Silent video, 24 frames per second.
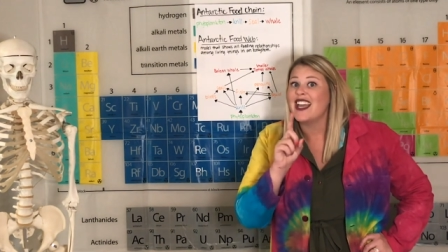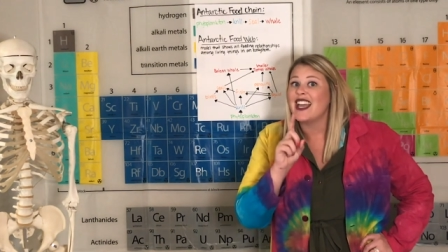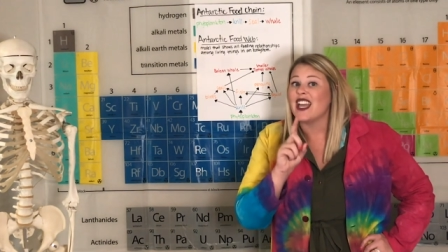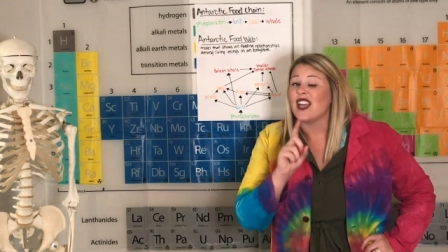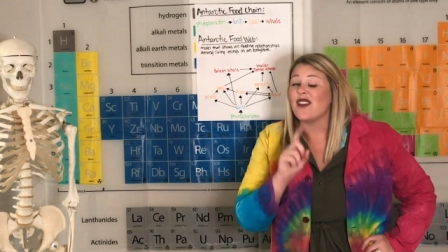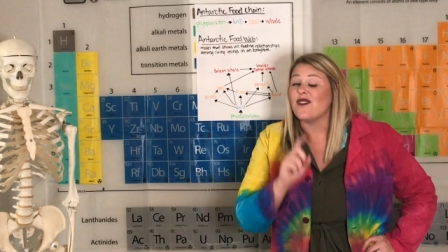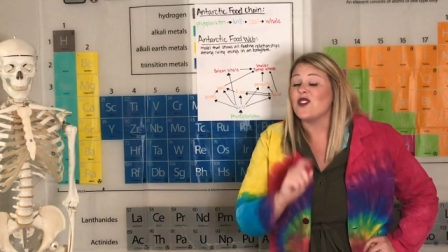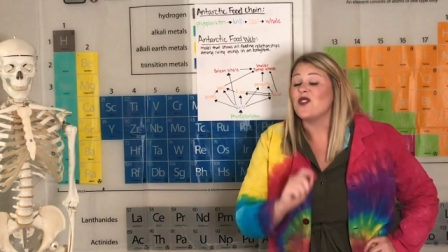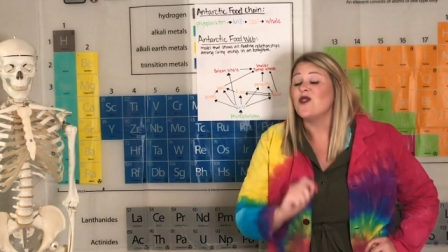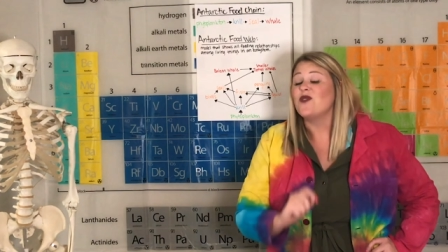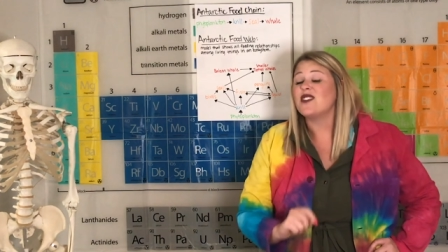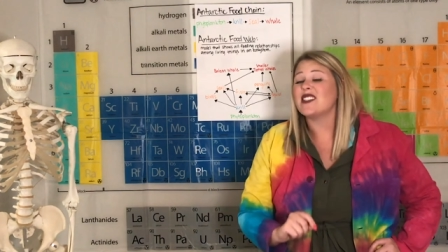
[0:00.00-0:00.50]

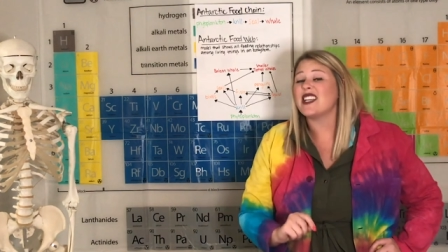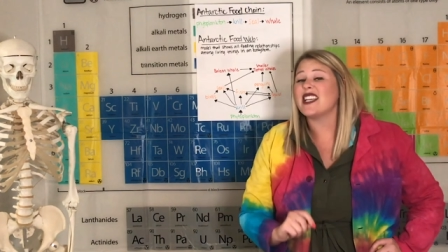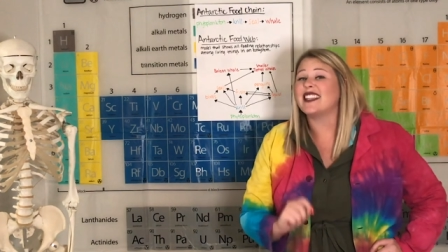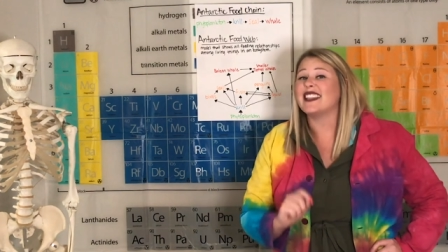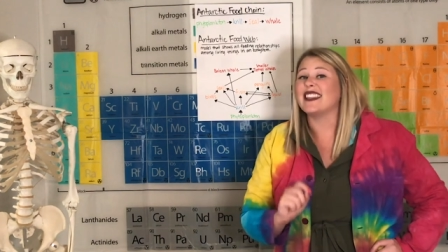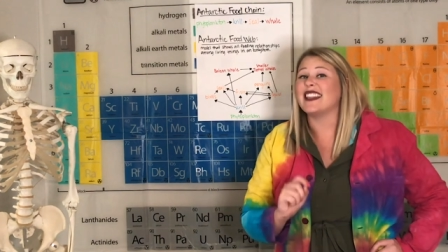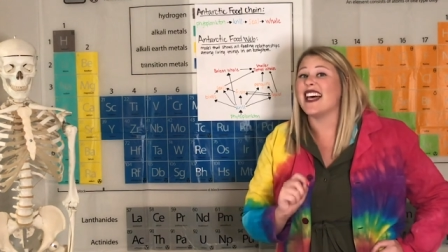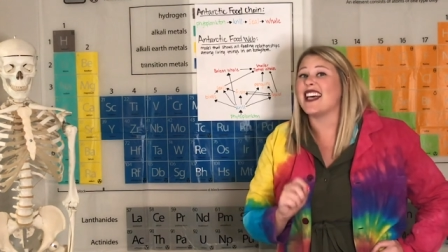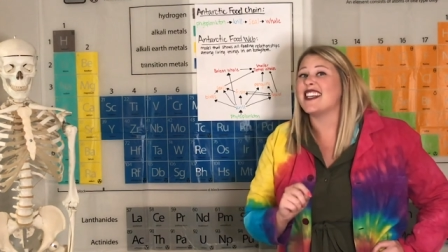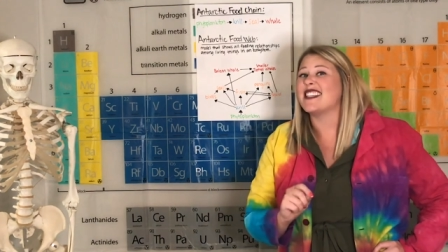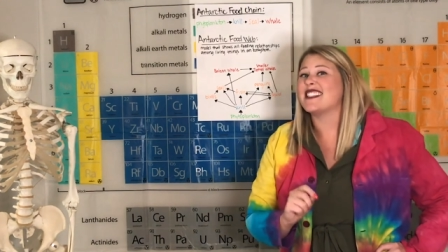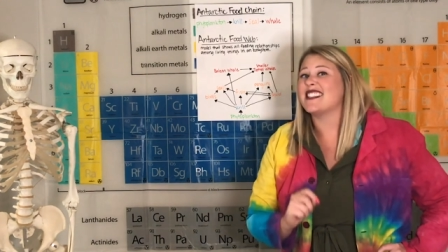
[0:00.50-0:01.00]
If you said
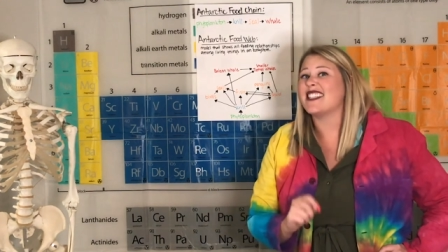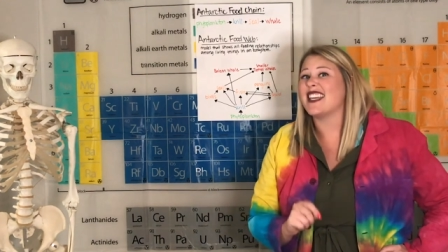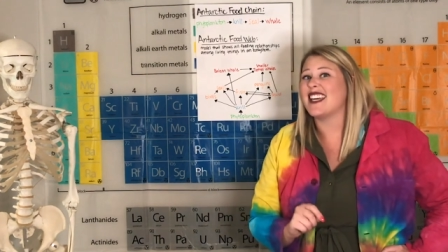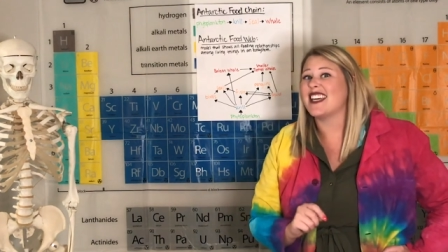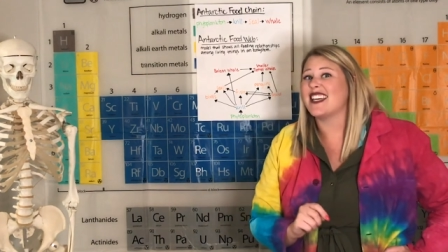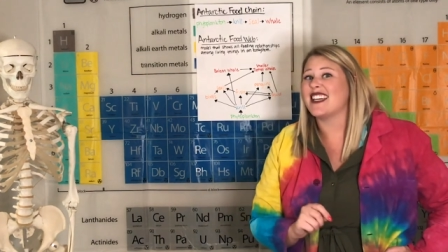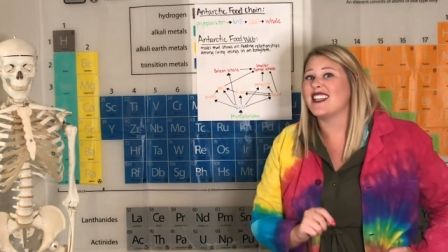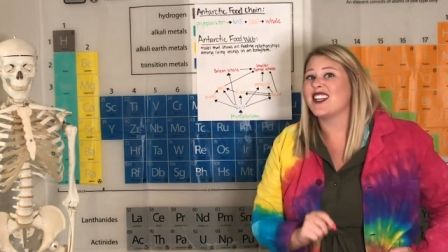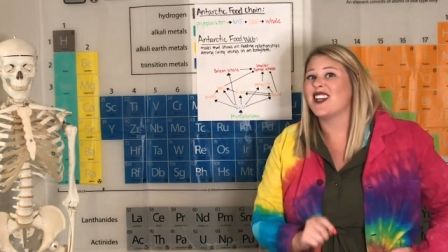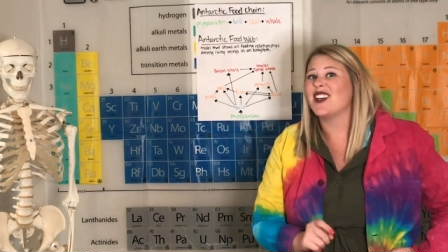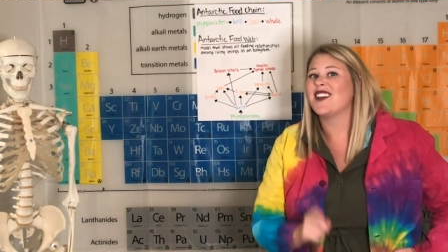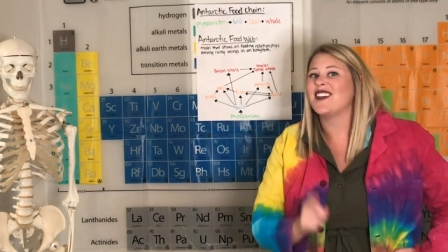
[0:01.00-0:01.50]
less
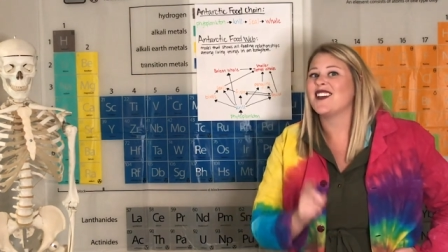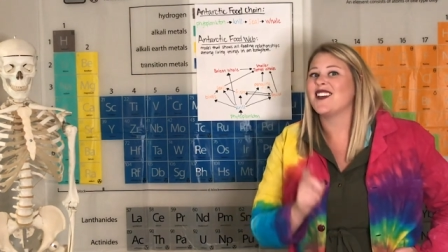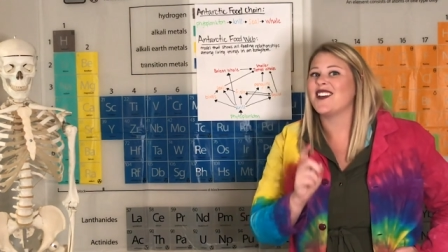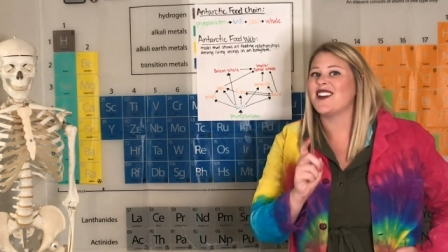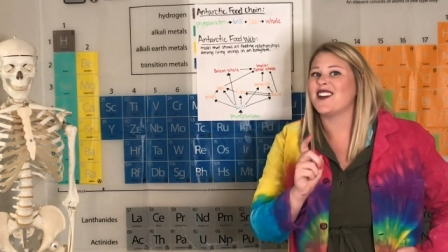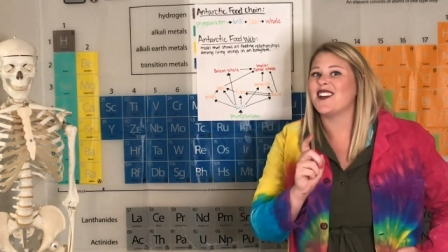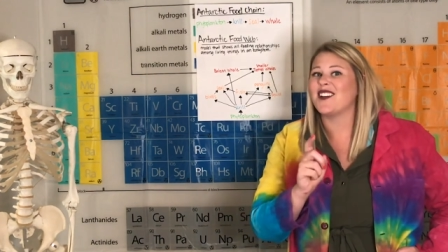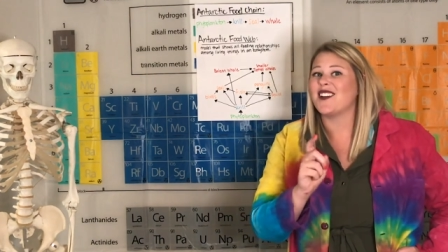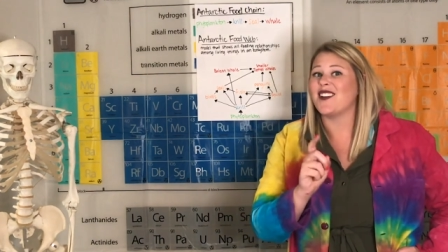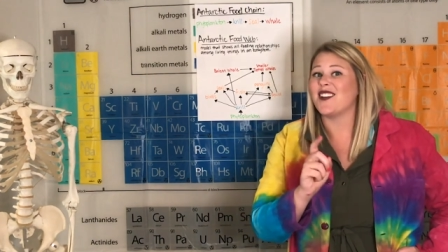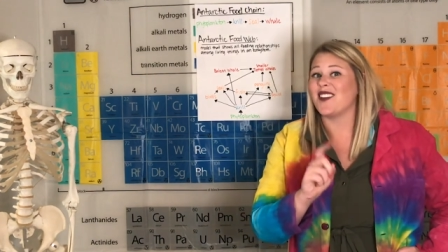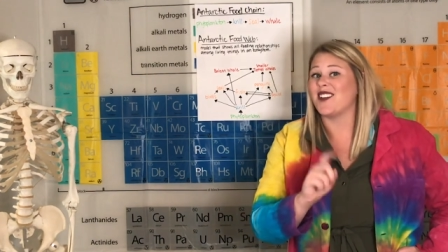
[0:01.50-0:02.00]
than,
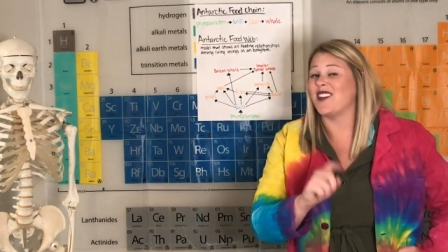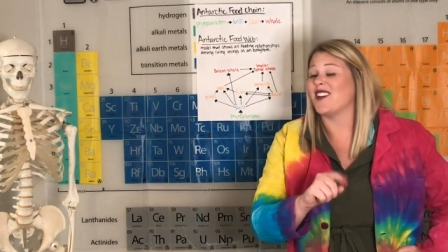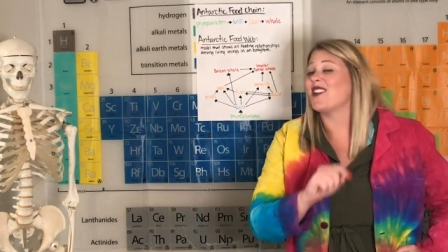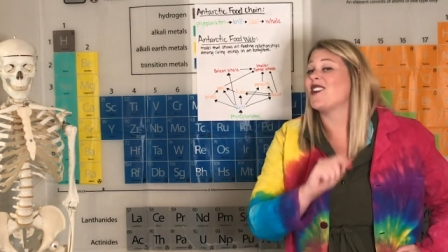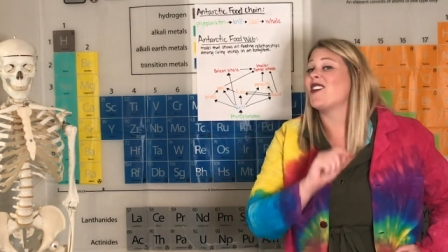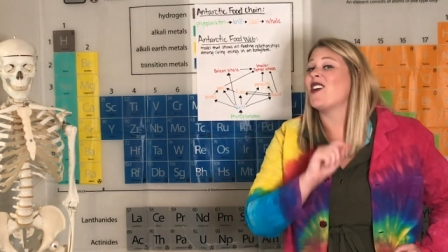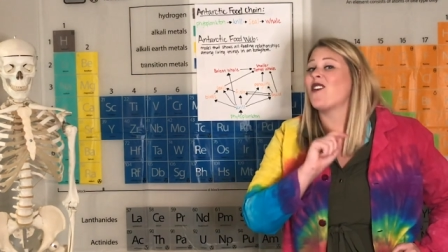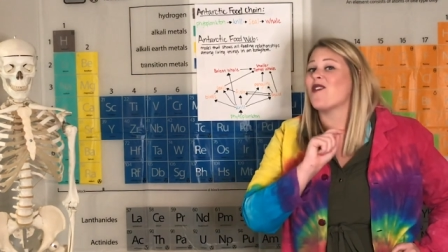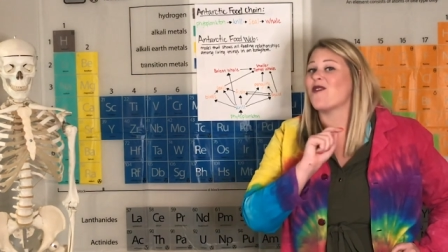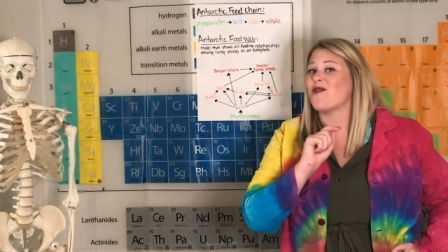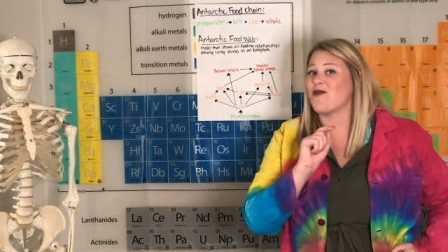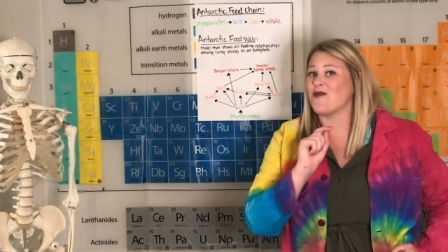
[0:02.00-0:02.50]

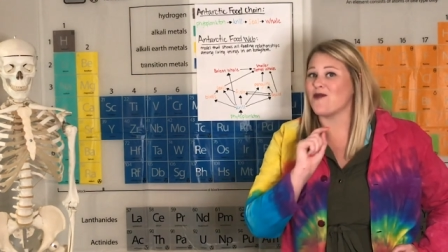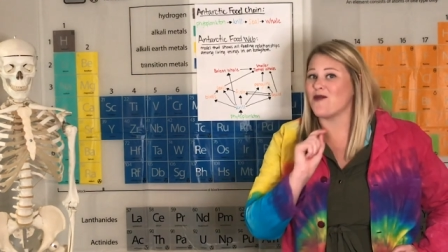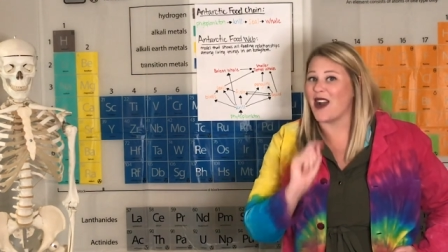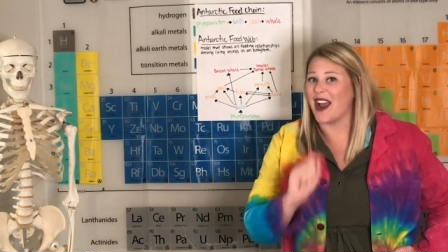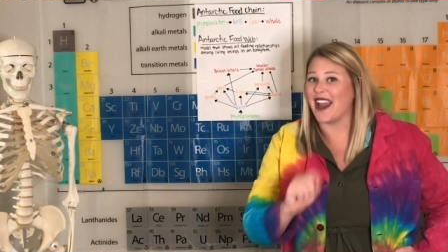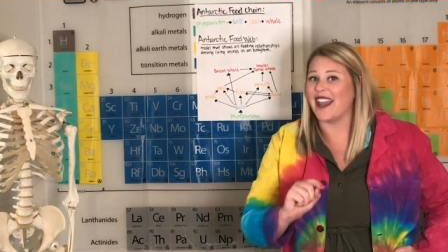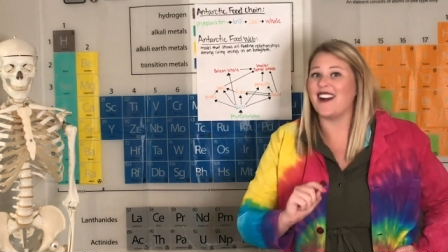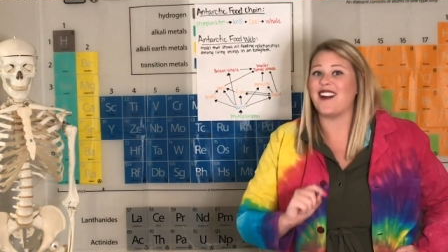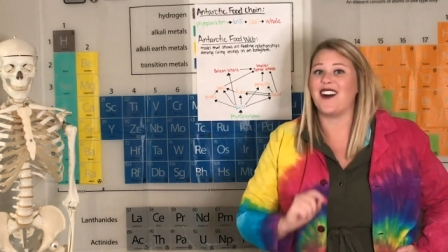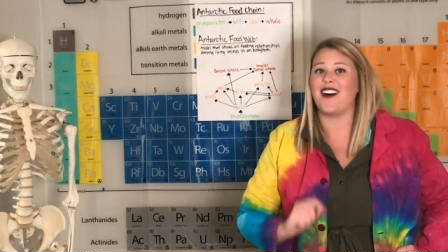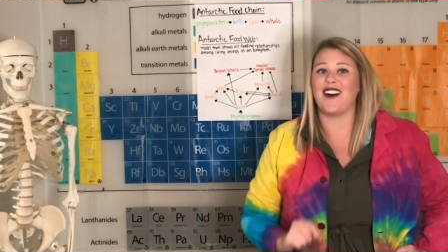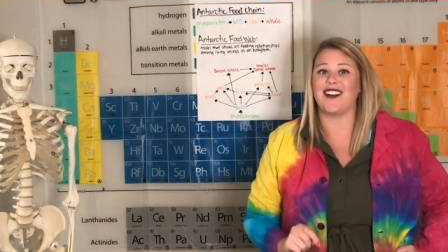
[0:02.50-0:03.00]
you're
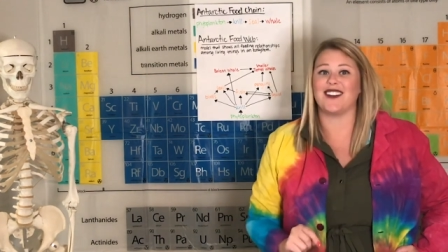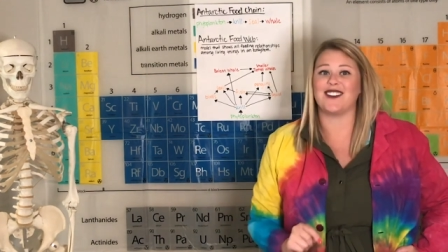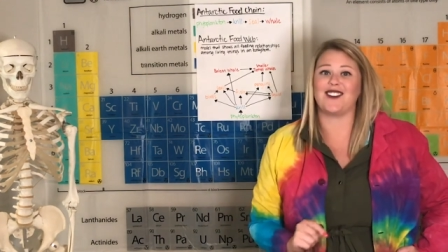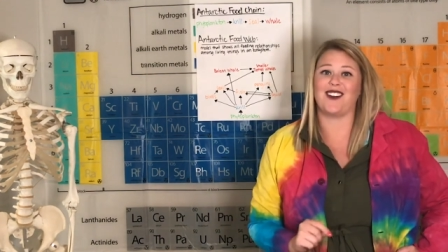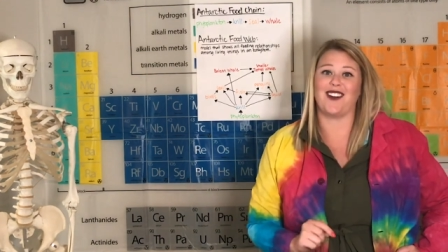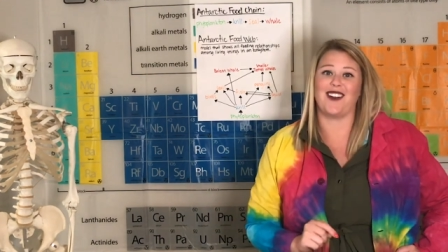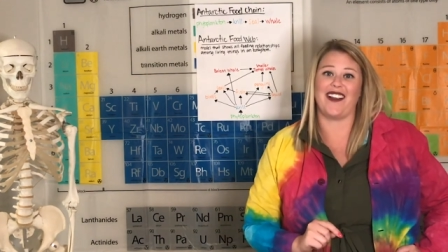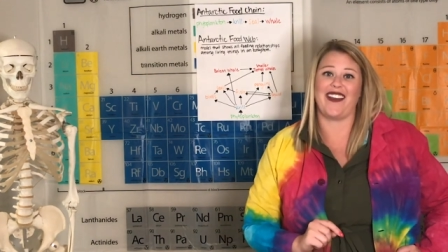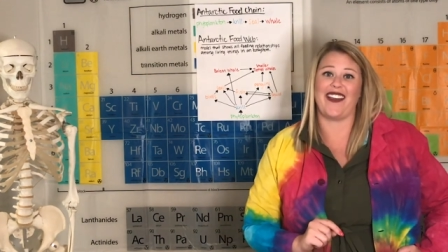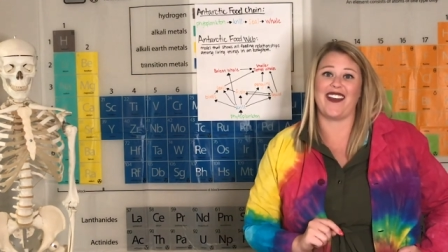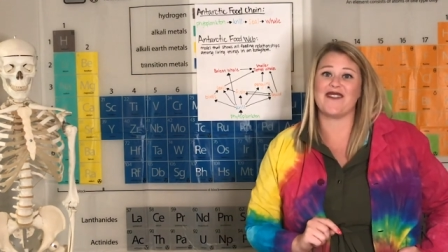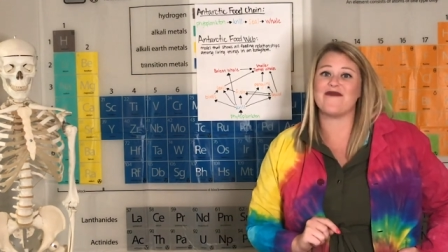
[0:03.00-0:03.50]
right on
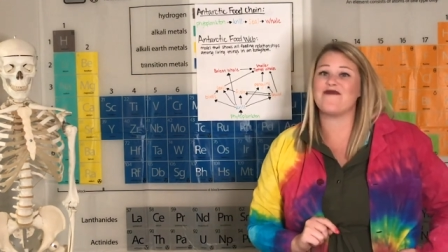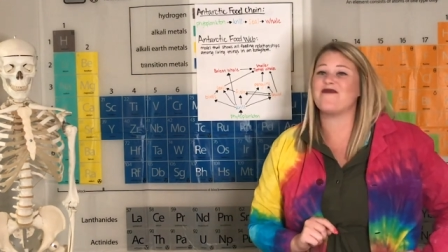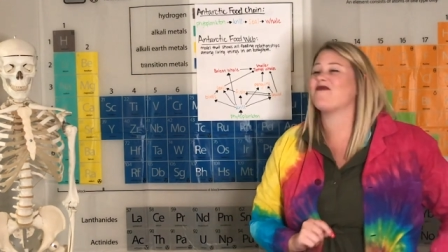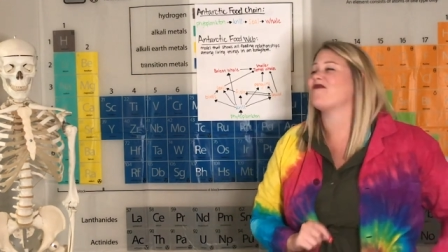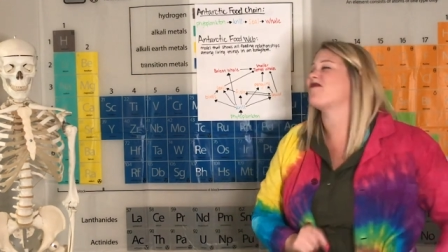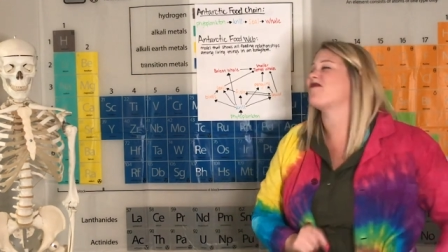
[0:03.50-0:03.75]
target.